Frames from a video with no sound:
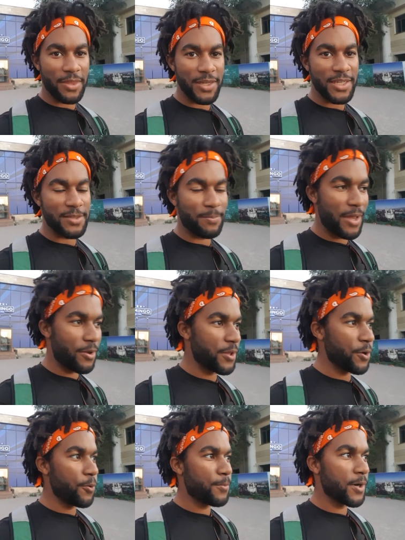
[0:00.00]
I think is better
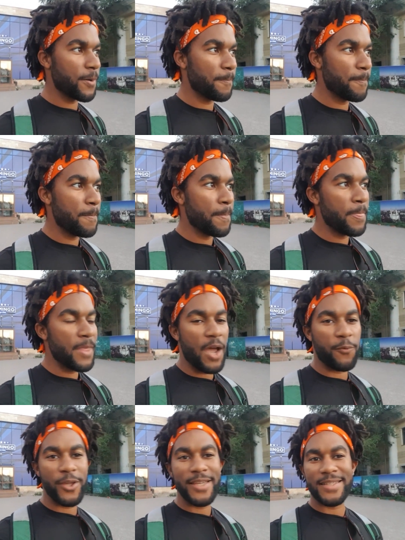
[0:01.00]
than Uber. I
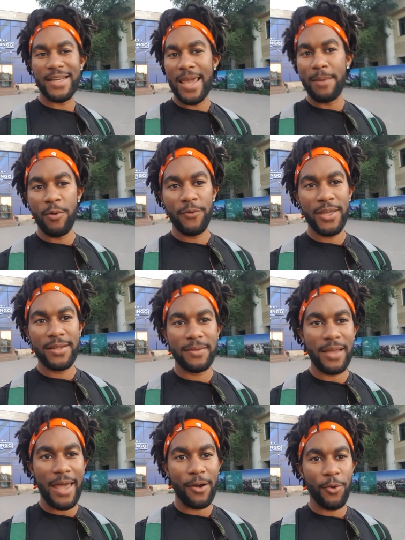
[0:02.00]
forget the name of it.
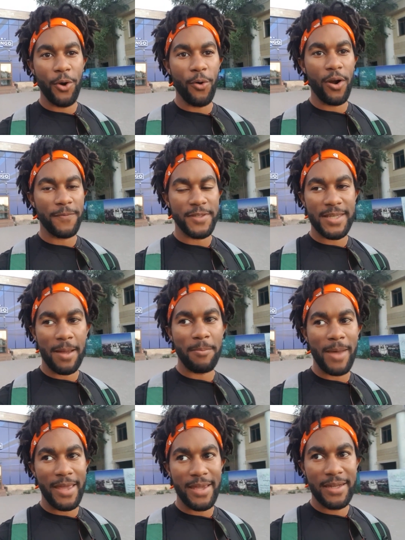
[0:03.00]
I don't know it off the top of
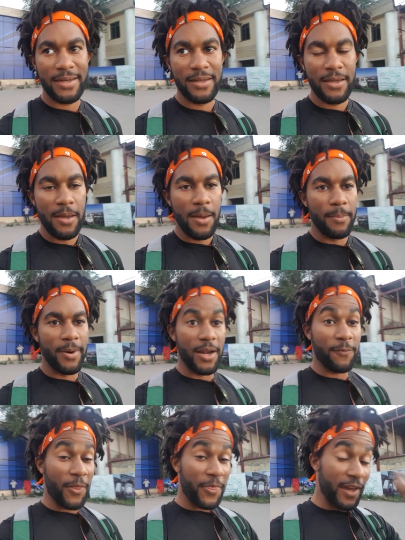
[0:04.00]
my head, but
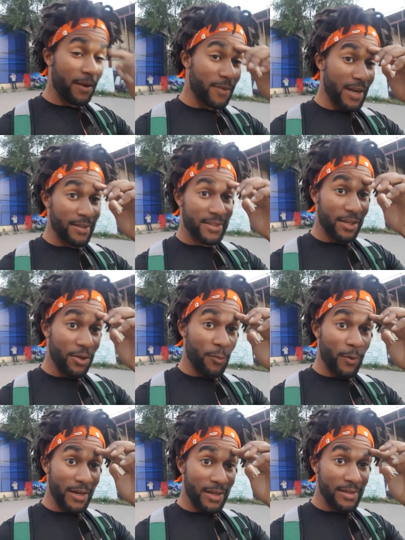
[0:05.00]
if I think of it, I'll tell you
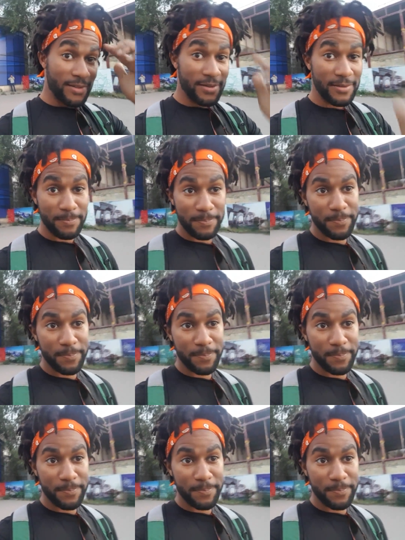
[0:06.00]
what it is.